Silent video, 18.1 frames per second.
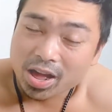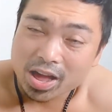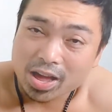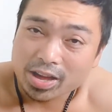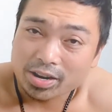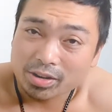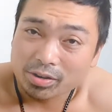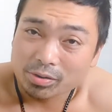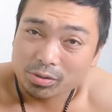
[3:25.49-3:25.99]

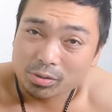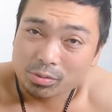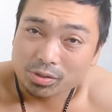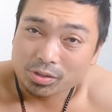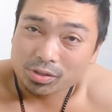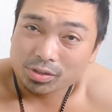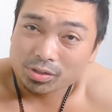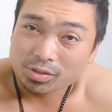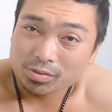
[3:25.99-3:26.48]
And I don't know what
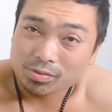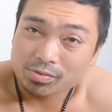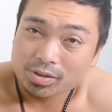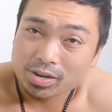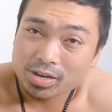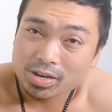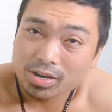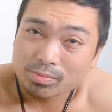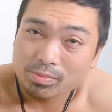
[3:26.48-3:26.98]
to do,
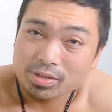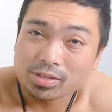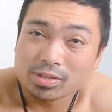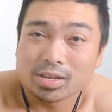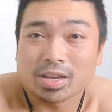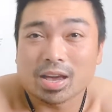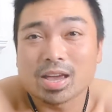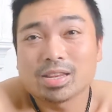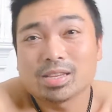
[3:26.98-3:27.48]
right? I mean,
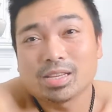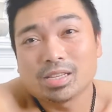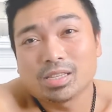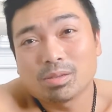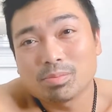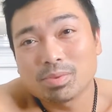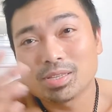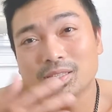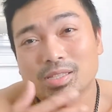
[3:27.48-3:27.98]
like, I need
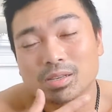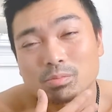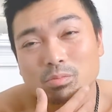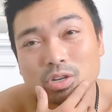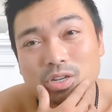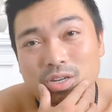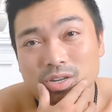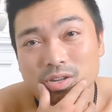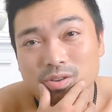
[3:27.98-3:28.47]
to meet
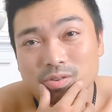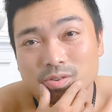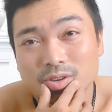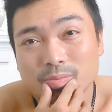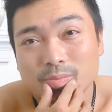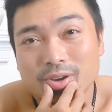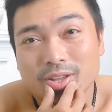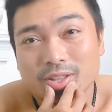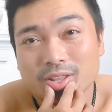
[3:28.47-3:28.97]
someone new in
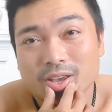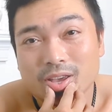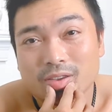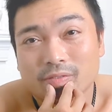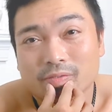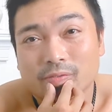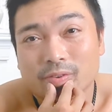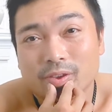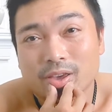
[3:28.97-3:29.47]
my
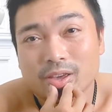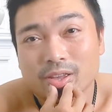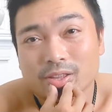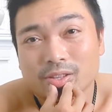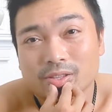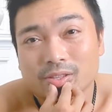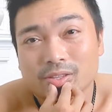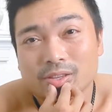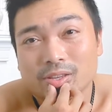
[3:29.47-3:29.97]
life
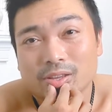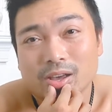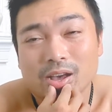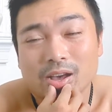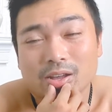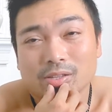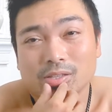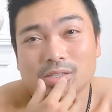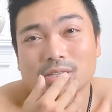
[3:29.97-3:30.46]
and
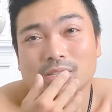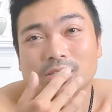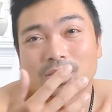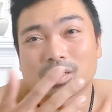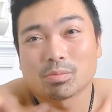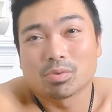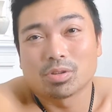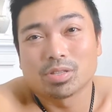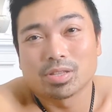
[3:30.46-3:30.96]
uh,
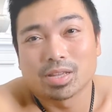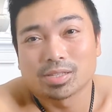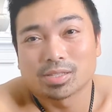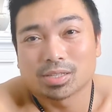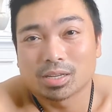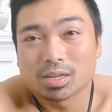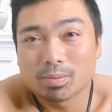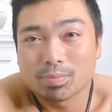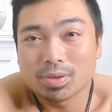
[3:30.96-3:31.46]
someone that's
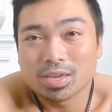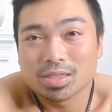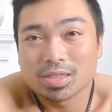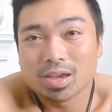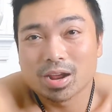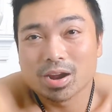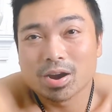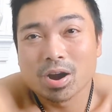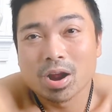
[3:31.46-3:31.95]
gonna be
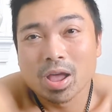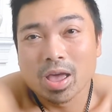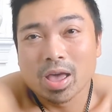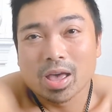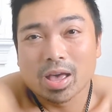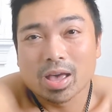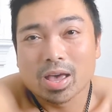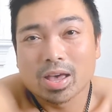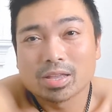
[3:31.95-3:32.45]
there
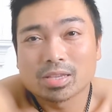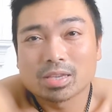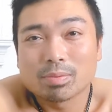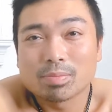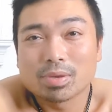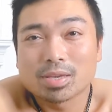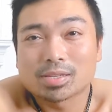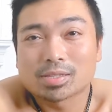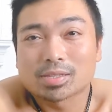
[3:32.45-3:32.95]
and get
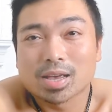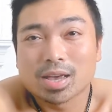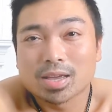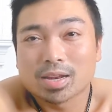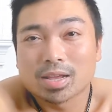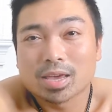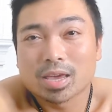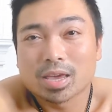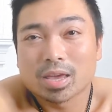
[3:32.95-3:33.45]
me
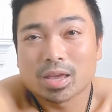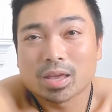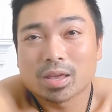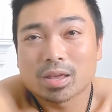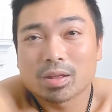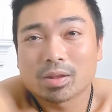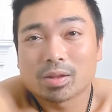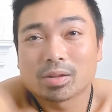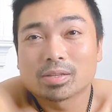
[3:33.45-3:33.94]
excited,
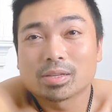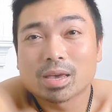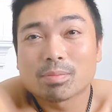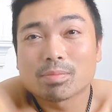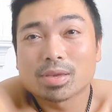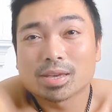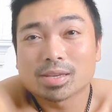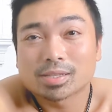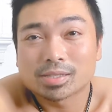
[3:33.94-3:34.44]
get
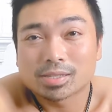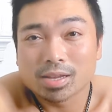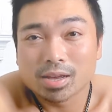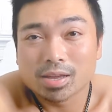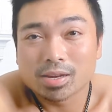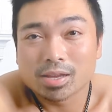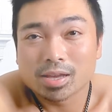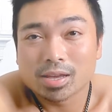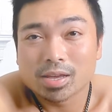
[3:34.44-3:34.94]
me
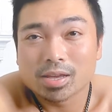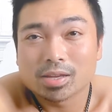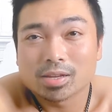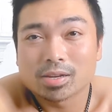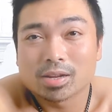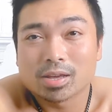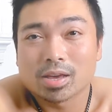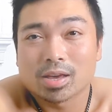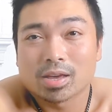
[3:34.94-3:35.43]
excited,
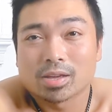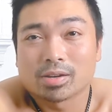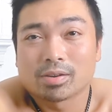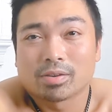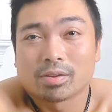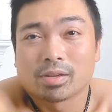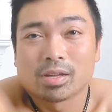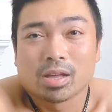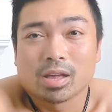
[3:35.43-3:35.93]

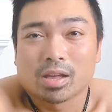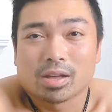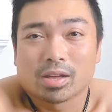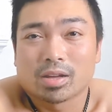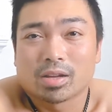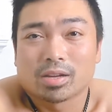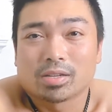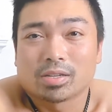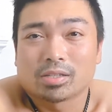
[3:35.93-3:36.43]
and
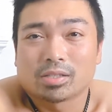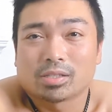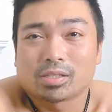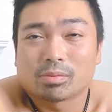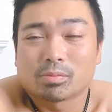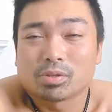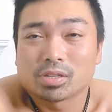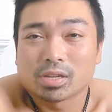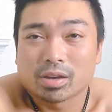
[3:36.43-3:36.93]
uh,
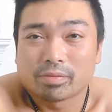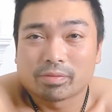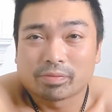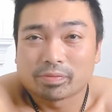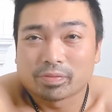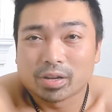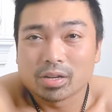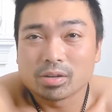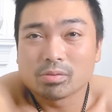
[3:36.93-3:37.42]
someone to have
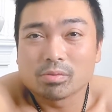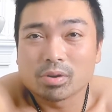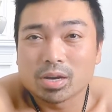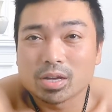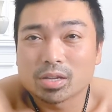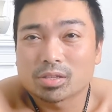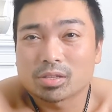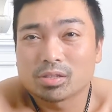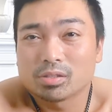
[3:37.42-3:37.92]
fun
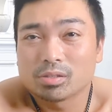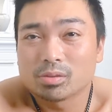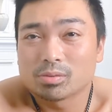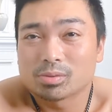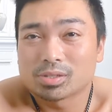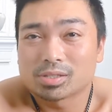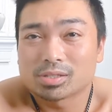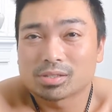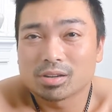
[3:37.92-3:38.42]
with and do
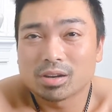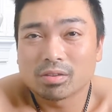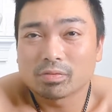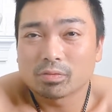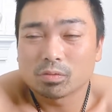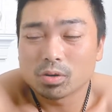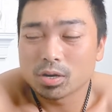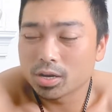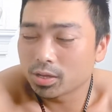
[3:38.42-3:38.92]
stuff
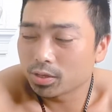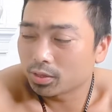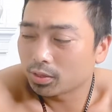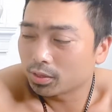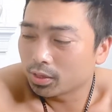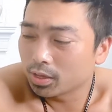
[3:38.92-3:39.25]
with.